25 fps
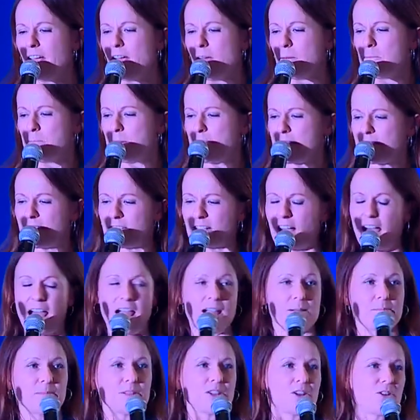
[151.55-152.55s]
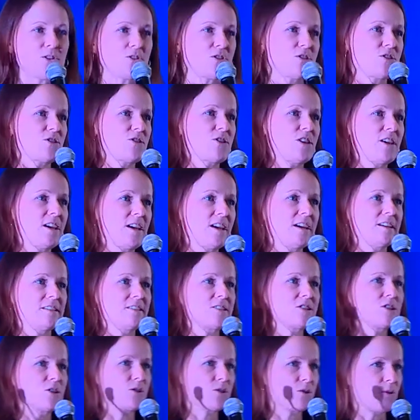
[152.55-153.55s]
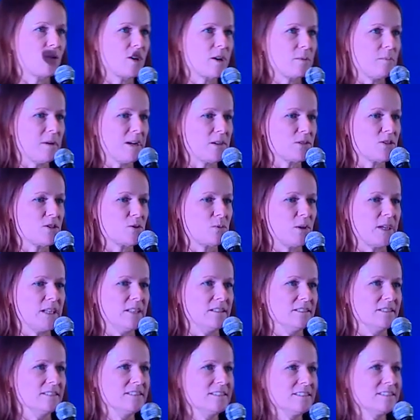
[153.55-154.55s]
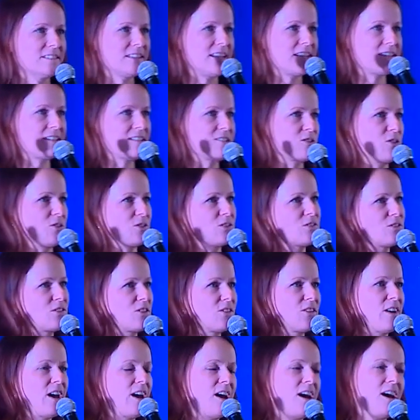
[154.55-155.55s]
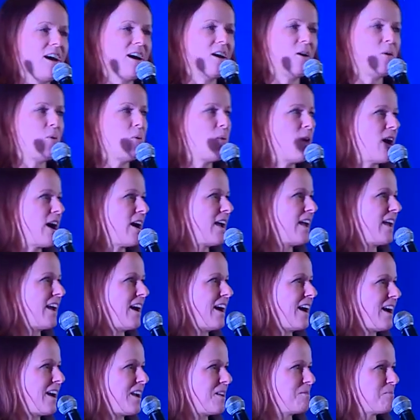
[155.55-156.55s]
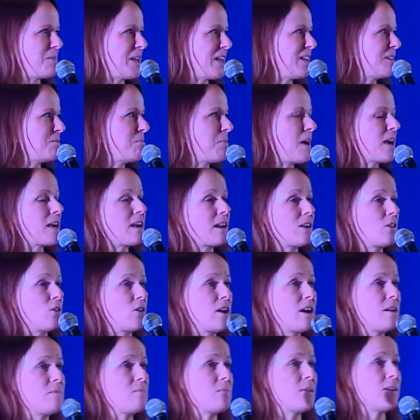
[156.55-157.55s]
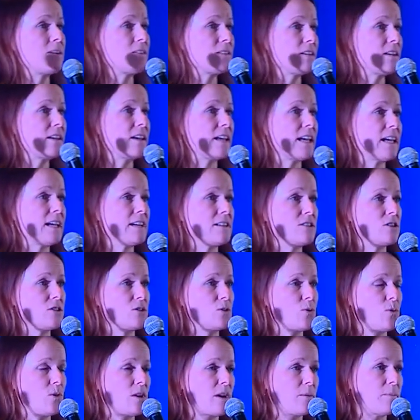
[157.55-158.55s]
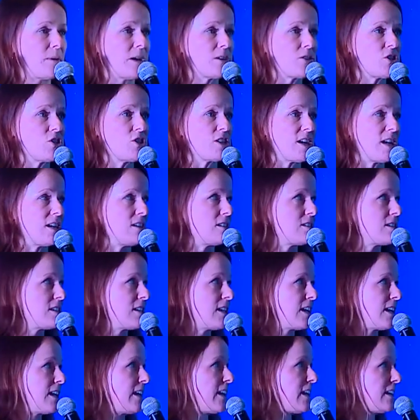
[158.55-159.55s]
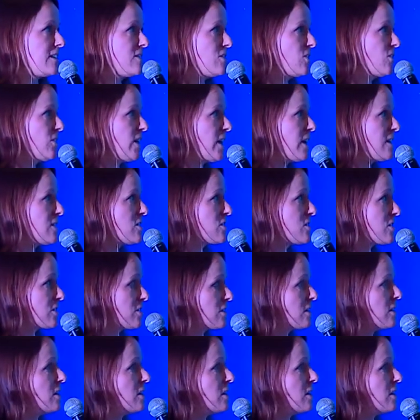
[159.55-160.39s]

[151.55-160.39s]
But I'm not here to talk about Sweden. That's not why I'm in Bangalore. I'm here to talk about changing education.